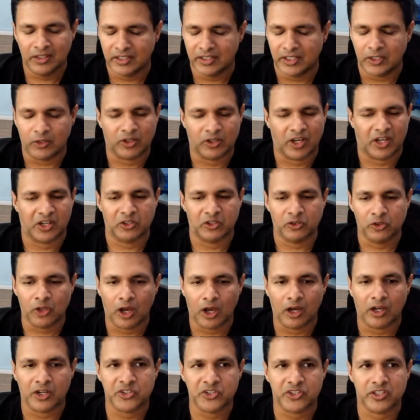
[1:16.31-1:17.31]
you know, kind of
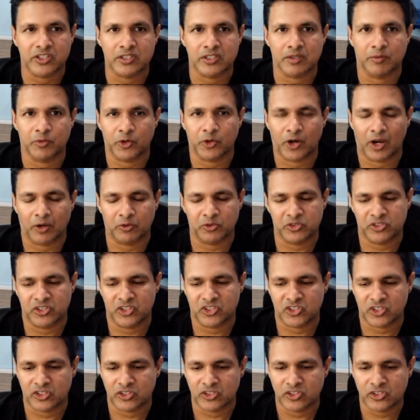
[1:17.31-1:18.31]
launch and some of their
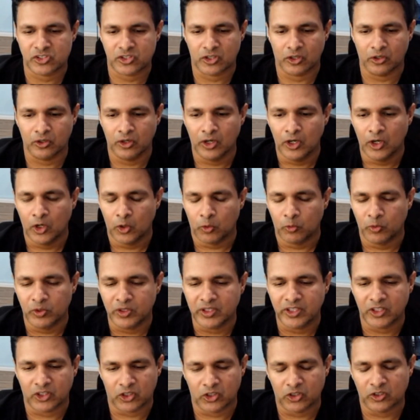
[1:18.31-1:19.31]
acquisitions. So
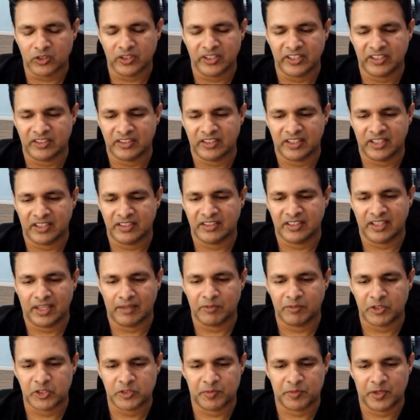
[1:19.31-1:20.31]
really early in the, in the
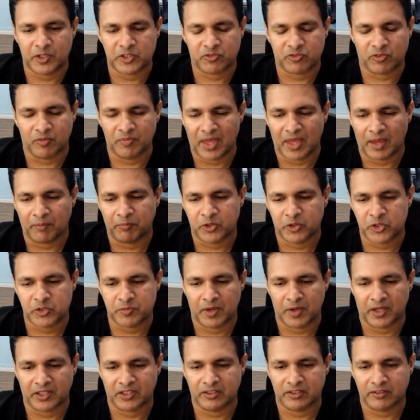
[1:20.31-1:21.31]
gaming space from that
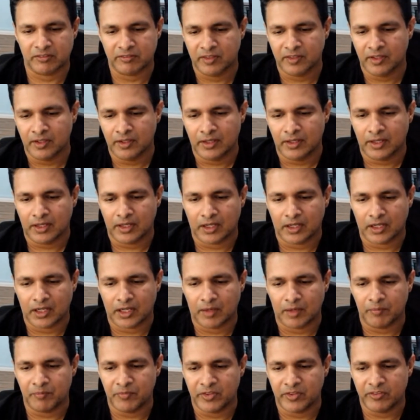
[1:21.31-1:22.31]
perspective.
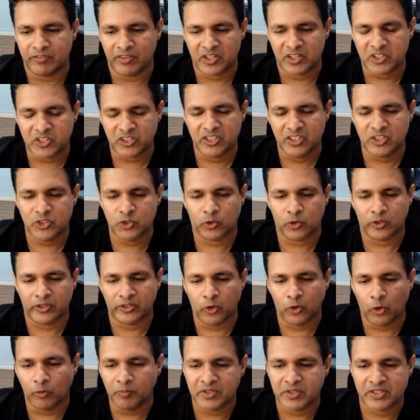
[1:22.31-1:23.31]
Um, eventually joined
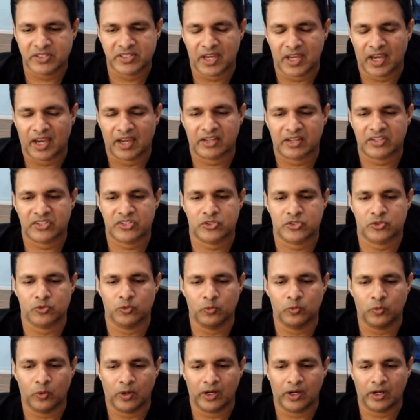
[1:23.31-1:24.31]
Goldman
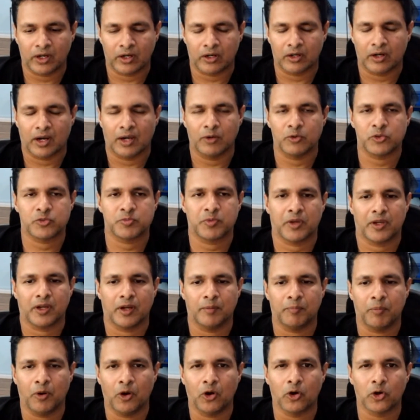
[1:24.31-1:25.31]
Sachs, where I was a
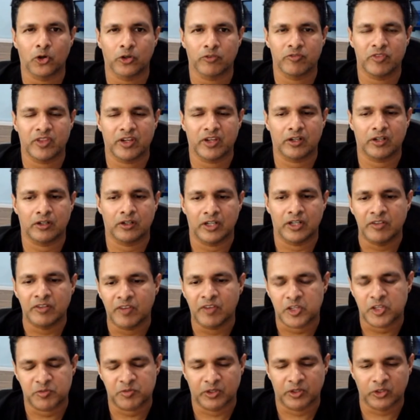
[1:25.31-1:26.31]
part of their
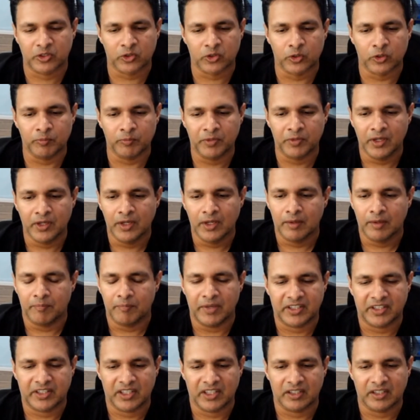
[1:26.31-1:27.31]
investment group,
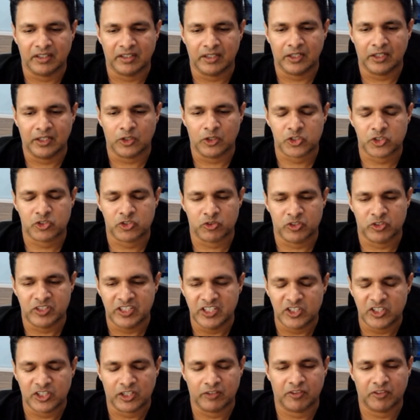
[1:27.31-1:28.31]
making you know
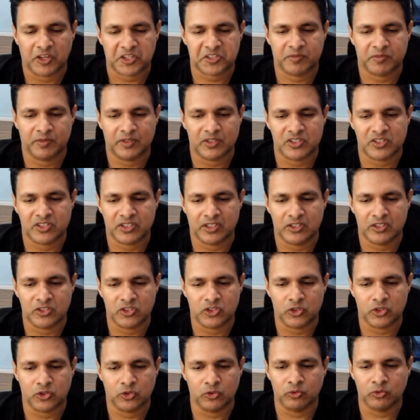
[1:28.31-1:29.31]
strategic investments
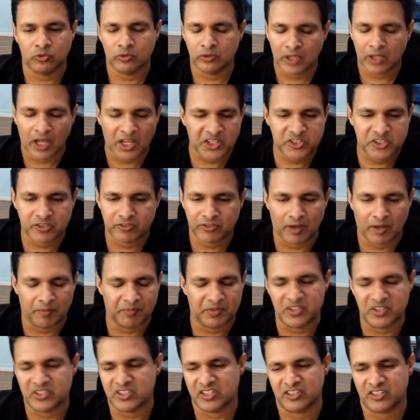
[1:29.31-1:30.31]
into lots of
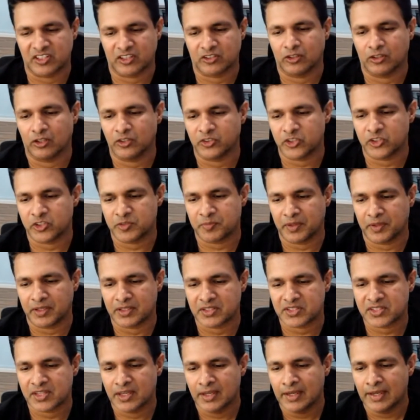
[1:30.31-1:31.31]
companies in the technology
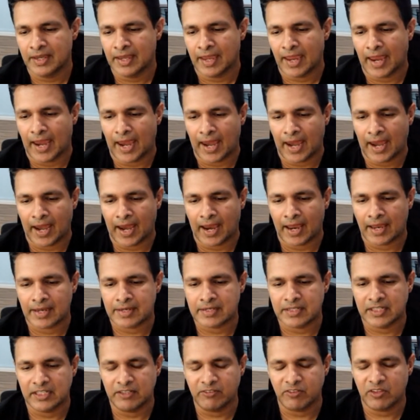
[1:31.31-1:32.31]
space.
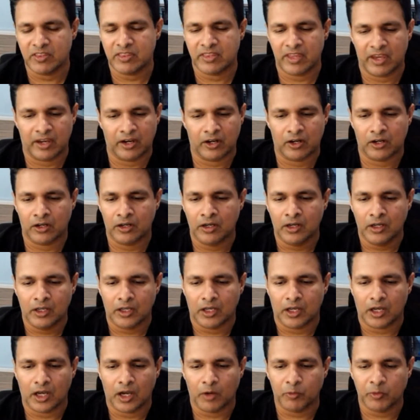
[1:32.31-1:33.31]
And even there,
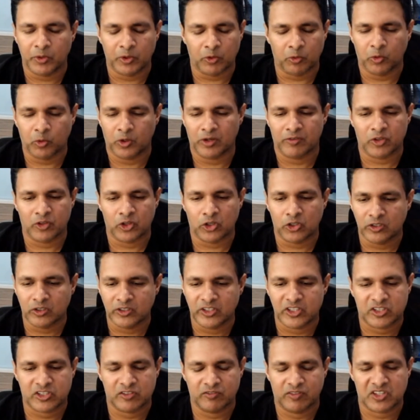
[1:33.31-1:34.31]
uh, we were one of the
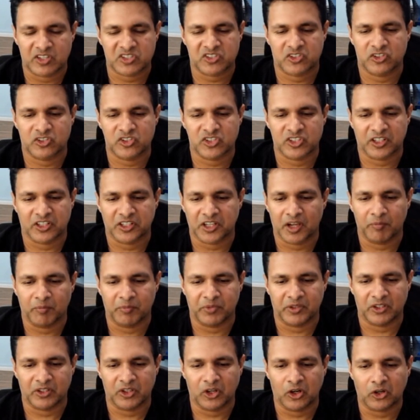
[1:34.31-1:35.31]
earliest investors in a
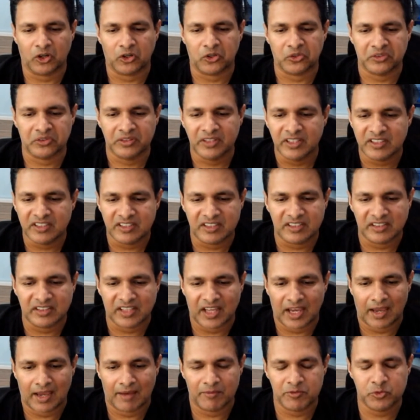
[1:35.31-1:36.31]
company called Linden
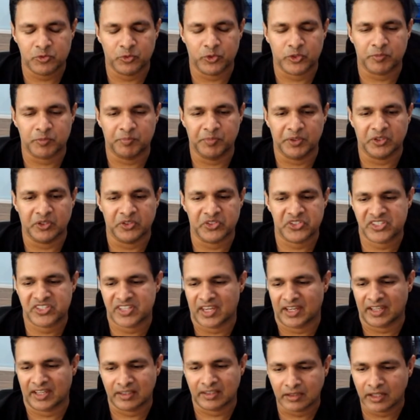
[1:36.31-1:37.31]
Labs, which built
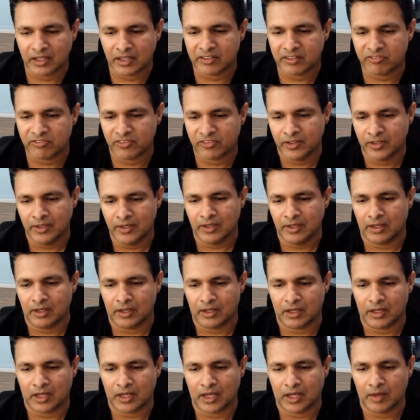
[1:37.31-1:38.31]
Second Life,
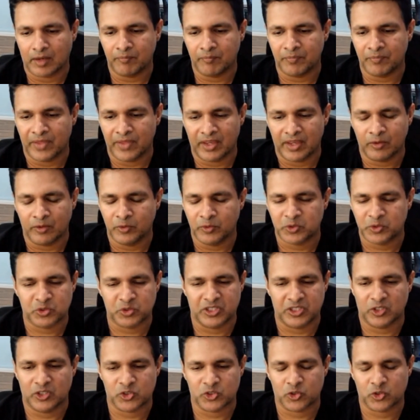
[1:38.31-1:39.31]
um, which was
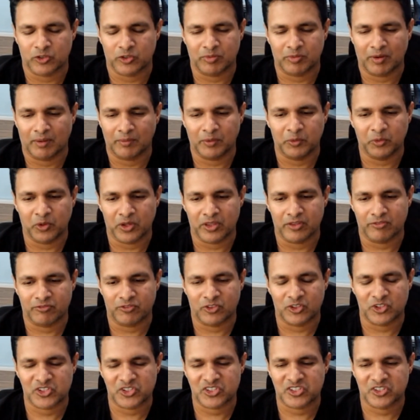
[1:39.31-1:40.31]
you know sort of probably one of the
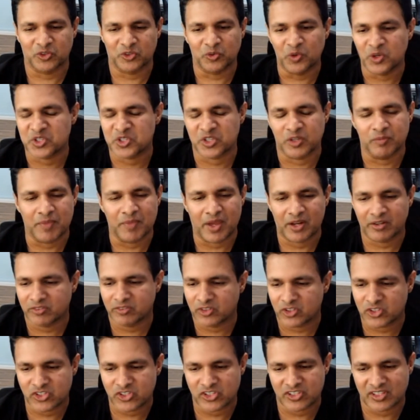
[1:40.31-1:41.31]
first original
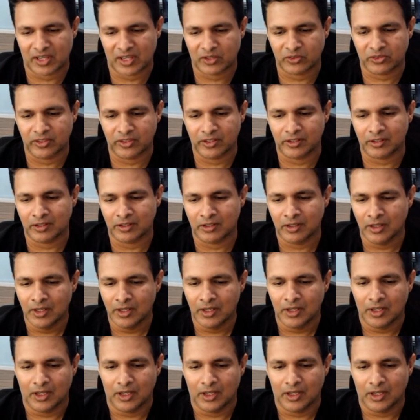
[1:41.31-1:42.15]
metaverses out there.